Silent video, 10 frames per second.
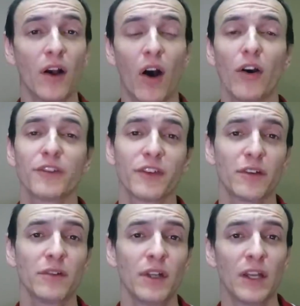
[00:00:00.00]

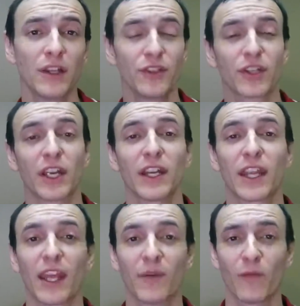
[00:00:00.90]
Also, you're going to
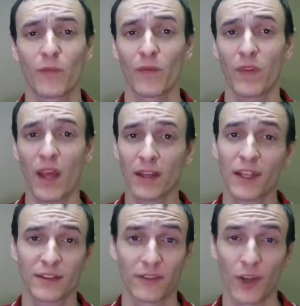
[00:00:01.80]
get a lot
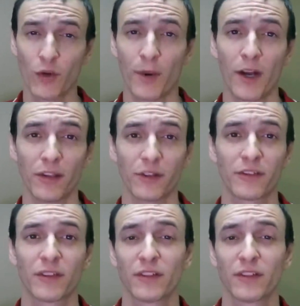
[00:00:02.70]
less lowballers.